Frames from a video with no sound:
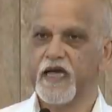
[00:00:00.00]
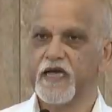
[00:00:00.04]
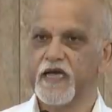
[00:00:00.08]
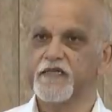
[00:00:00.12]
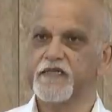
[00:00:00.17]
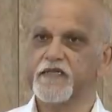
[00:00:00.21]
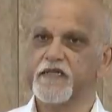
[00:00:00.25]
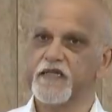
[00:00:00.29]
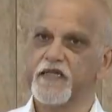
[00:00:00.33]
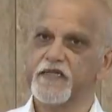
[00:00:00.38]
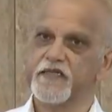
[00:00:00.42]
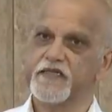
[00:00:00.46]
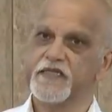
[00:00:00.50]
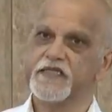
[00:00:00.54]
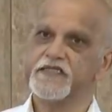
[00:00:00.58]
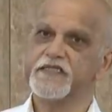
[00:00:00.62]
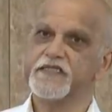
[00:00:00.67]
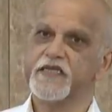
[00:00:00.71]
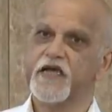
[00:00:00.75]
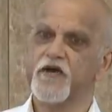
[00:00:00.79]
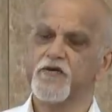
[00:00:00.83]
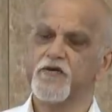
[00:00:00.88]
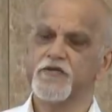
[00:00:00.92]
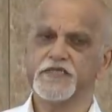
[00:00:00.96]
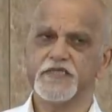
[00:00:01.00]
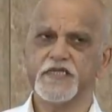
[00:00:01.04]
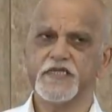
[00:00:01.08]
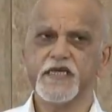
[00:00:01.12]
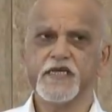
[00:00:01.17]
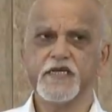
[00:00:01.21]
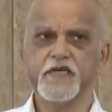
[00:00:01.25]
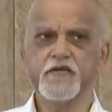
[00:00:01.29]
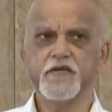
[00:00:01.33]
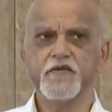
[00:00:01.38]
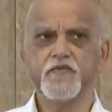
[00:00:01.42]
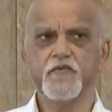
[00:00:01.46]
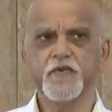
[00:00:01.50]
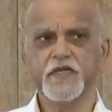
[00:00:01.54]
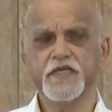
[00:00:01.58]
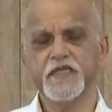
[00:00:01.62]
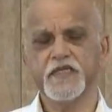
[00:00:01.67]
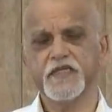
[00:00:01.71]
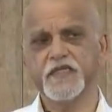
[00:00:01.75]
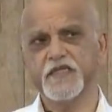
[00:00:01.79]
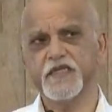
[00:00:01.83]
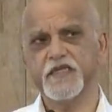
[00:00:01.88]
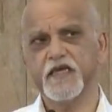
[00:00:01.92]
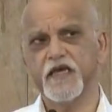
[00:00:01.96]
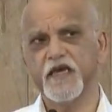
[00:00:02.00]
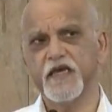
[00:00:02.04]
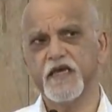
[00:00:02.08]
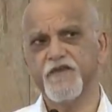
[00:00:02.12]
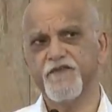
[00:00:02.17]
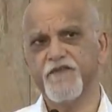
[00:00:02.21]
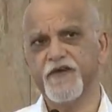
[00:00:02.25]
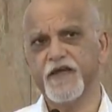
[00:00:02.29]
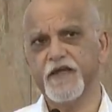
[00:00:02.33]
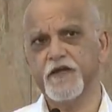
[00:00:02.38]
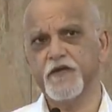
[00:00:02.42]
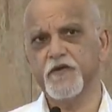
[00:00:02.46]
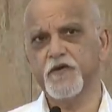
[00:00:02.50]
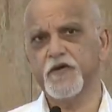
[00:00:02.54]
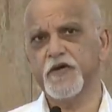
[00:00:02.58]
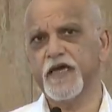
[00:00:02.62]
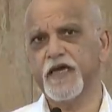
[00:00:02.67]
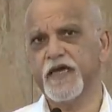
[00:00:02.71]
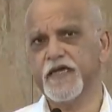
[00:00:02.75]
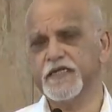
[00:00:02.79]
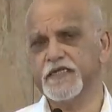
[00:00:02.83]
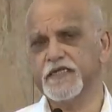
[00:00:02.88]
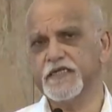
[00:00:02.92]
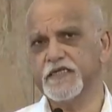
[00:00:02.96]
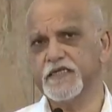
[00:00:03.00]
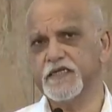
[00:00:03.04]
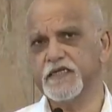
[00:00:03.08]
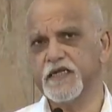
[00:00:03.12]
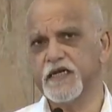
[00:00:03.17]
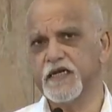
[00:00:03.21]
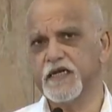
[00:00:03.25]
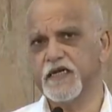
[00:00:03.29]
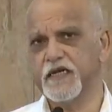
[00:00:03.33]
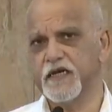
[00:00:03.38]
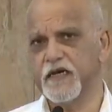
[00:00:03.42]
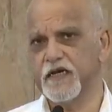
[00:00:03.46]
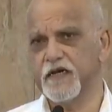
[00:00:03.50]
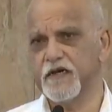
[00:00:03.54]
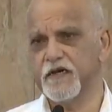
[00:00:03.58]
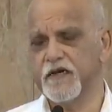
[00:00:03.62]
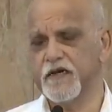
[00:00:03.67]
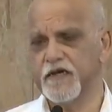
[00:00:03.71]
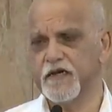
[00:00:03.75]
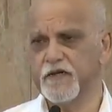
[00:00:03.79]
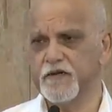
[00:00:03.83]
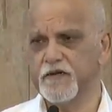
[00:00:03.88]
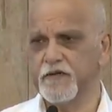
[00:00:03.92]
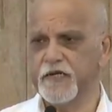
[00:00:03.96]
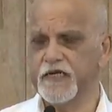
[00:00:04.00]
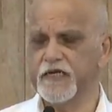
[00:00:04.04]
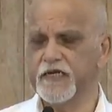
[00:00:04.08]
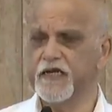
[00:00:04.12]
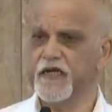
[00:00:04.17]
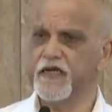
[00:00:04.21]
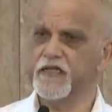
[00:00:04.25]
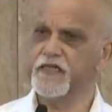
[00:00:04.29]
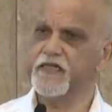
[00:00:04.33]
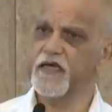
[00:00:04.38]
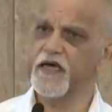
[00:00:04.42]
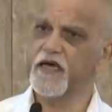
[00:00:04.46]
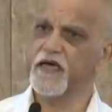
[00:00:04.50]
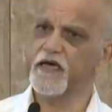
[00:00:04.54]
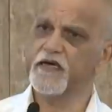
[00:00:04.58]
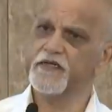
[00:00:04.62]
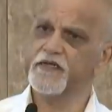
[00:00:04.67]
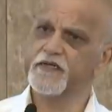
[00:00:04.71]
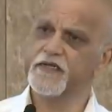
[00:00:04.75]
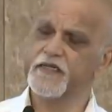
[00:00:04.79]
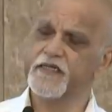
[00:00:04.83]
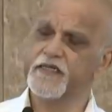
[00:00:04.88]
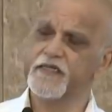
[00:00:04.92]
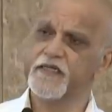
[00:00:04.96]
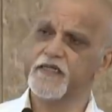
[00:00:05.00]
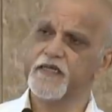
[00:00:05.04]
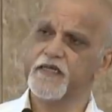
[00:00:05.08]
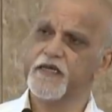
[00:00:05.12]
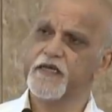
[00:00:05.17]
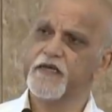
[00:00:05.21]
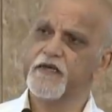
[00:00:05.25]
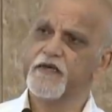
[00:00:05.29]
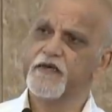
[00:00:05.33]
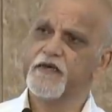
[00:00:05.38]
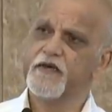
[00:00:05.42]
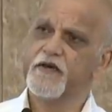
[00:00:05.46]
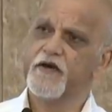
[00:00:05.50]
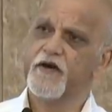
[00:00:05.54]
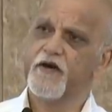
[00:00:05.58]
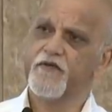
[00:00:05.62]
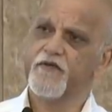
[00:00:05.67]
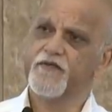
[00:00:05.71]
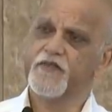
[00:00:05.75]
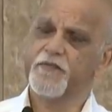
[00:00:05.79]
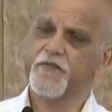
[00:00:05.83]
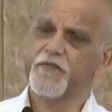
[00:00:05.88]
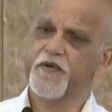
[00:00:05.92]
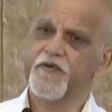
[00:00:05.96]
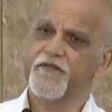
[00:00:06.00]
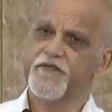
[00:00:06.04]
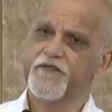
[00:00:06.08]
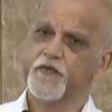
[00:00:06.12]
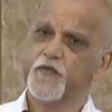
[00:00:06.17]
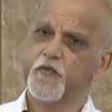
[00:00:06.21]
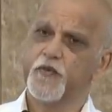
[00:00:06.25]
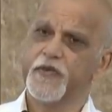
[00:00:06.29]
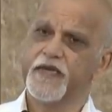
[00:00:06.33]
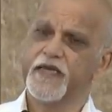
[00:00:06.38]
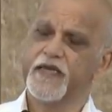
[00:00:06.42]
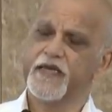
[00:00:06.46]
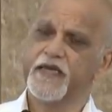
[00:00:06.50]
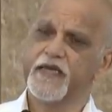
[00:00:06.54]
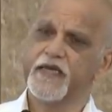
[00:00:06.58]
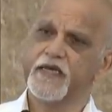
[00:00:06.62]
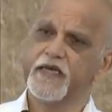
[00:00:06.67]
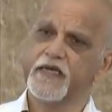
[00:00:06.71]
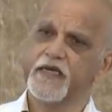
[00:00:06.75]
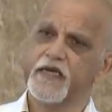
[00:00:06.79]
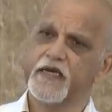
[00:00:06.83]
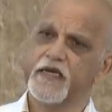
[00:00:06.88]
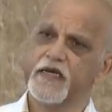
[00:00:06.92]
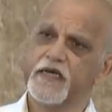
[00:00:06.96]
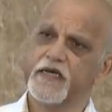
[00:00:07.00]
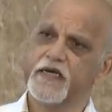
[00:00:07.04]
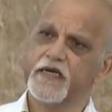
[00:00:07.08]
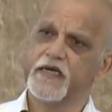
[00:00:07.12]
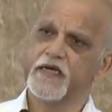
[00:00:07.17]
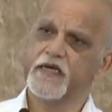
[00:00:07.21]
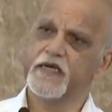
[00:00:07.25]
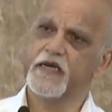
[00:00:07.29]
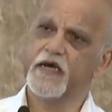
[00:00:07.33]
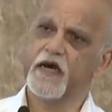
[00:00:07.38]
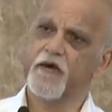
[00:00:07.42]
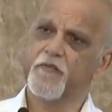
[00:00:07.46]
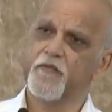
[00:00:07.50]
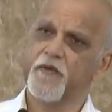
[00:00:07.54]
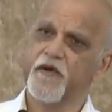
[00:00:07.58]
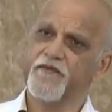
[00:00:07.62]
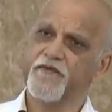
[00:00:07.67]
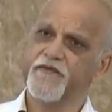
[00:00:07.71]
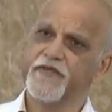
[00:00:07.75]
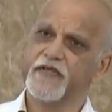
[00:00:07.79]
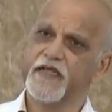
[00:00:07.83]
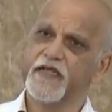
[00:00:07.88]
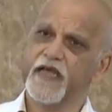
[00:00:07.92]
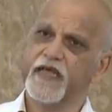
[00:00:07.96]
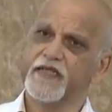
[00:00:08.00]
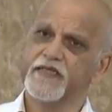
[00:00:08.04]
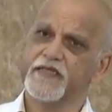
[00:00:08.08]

And this goes in with, if I look at another ahadith of the Prophet, where a Prophet